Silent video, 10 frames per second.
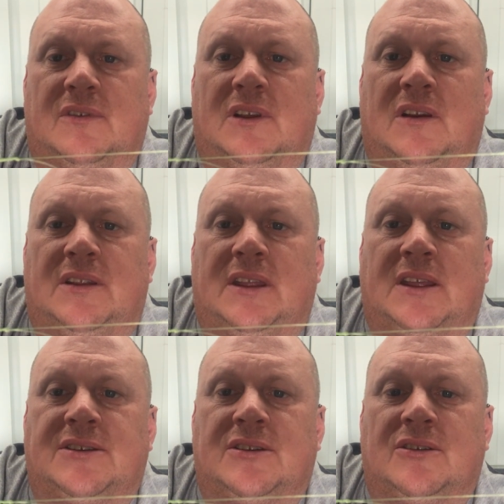going
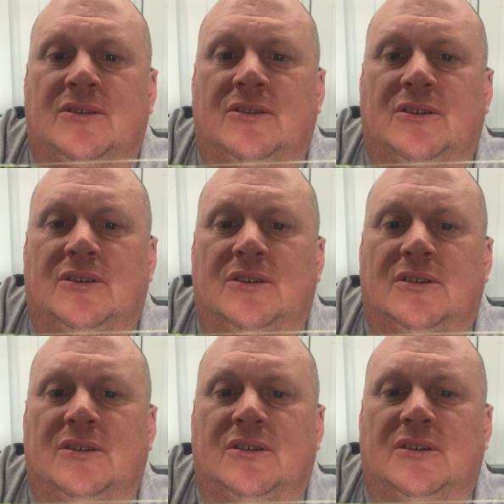down to the hook,
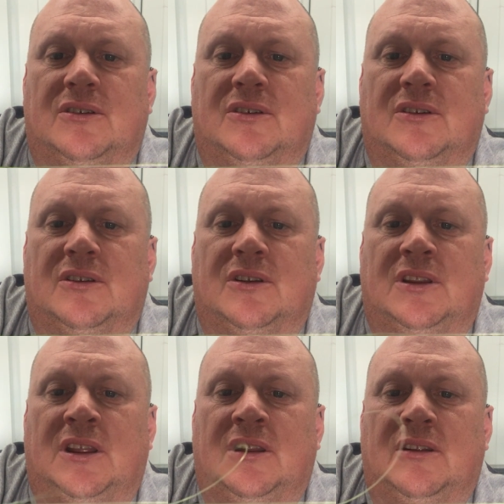
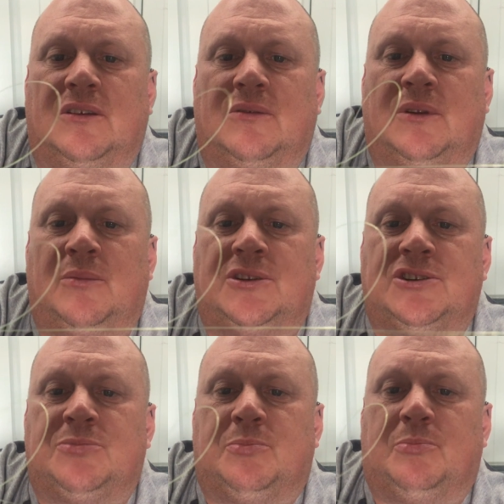and then when we're just